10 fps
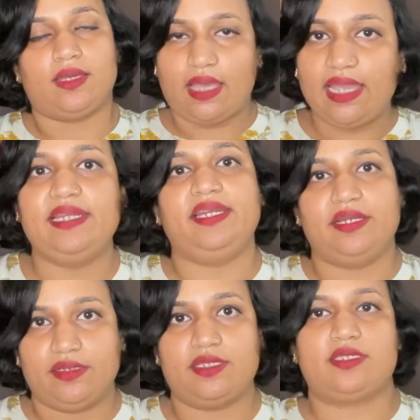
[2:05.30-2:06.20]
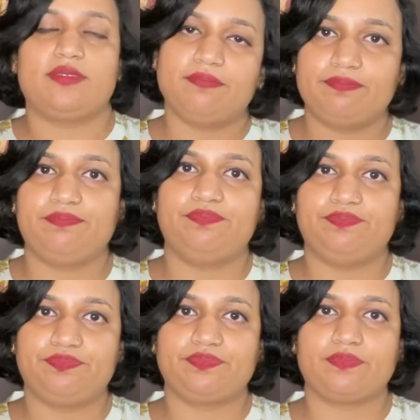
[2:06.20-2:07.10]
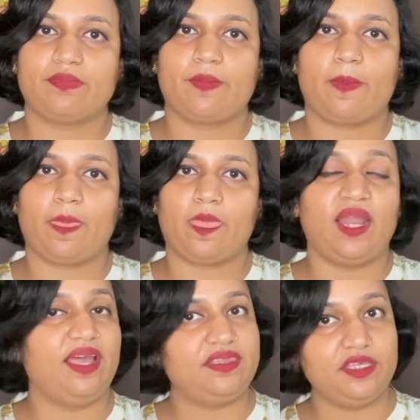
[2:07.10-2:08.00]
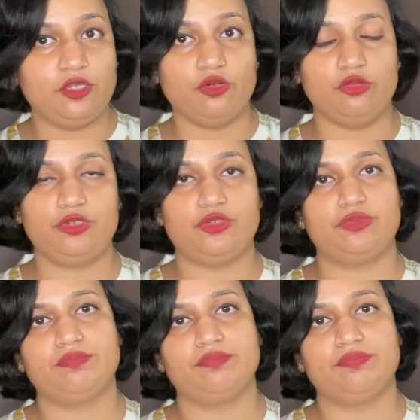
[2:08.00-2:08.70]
I needed this. And I think you do too.